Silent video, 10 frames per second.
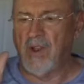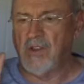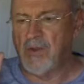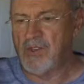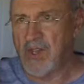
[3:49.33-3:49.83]

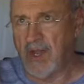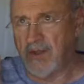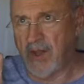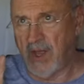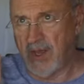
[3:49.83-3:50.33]
2-second
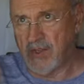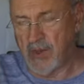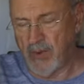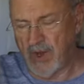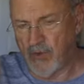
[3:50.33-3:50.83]
delay, so
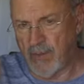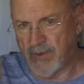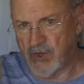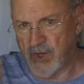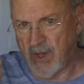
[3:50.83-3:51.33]
when I trip the
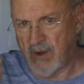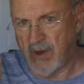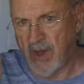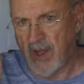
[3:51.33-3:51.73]
shutter,